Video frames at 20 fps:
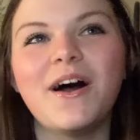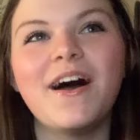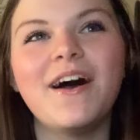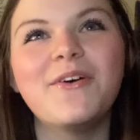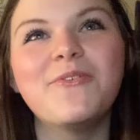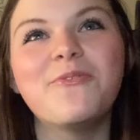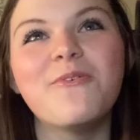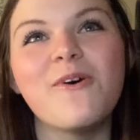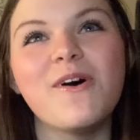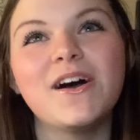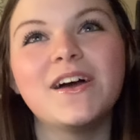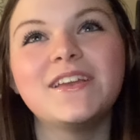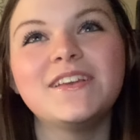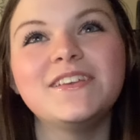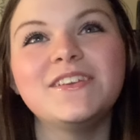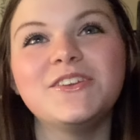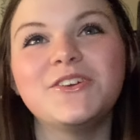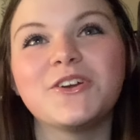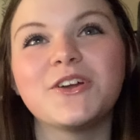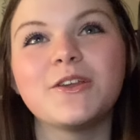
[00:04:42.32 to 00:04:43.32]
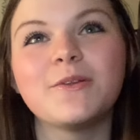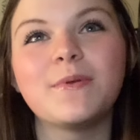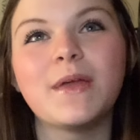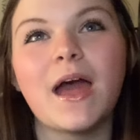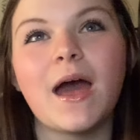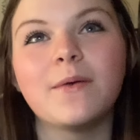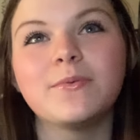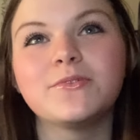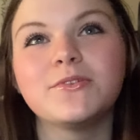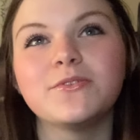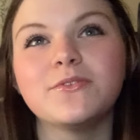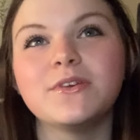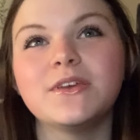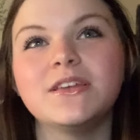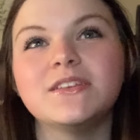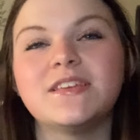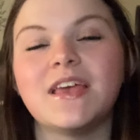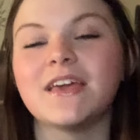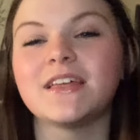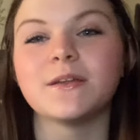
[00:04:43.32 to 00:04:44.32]
One, you're gonna be absolutely
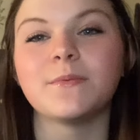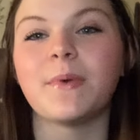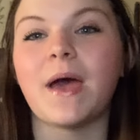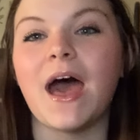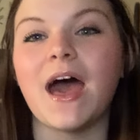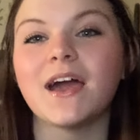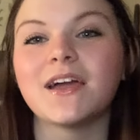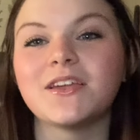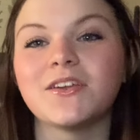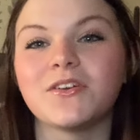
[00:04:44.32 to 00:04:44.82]
taken aback.